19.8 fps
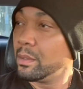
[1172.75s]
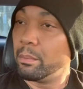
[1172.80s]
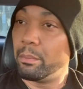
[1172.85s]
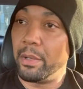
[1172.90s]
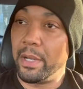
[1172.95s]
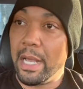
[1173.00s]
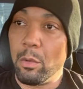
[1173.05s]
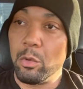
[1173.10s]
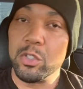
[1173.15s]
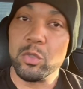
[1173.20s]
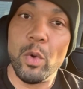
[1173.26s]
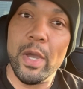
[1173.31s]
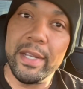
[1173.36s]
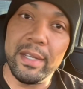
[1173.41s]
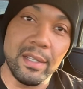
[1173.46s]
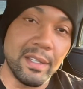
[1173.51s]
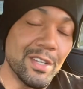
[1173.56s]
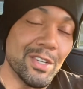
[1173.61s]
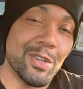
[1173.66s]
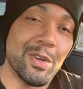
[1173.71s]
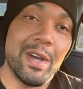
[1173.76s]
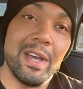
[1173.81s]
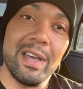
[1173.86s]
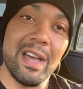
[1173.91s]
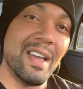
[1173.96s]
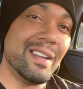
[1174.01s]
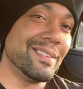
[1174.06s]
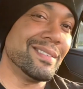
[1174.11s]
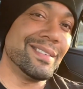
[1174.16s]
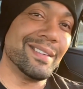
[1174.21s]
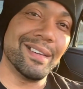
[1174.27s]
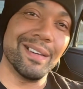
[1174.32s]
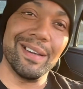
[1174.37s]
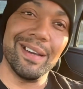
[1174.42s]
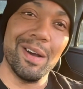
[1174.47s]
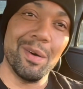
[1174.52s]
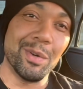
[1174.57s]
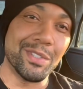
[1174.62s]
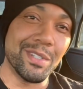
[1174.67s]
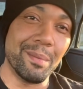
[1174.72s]
But I was waiting, you know, I, I, I
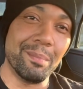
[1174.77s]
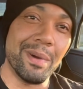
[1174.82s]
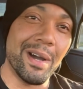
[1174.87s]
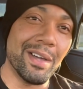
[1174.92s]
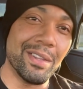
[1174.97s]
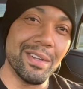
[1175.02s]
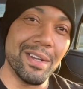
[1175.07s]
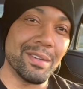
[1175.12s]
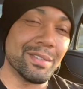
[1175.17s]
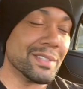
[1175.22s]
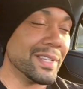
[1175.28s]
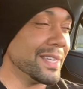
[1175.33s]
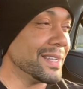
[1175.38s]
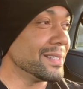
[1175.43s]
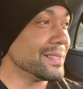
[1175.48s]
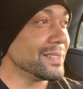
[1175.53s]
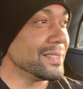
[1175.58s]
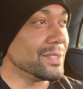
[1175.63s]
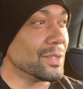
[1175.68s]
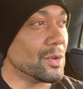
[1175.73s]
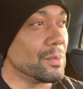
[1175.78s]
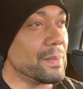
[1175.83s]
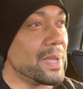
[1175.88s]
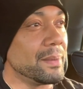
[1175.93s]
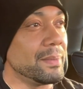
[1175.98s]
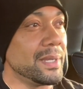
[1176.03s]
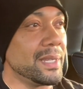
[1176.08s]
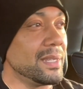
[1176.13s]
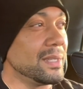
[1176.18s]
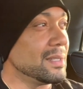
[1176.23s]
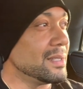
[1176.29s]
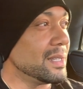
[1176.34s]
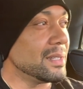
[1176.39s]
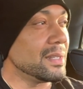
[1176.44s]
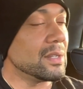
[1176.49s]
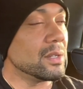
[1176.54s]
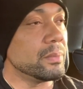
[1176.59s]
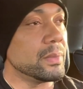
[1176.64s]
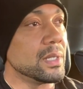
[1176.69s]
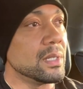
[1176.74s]
was unbothered. I was like, you know, maybe he didn't
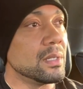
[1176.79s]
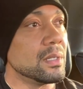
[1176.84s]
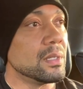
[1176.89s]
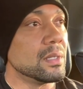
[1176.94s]
hear me.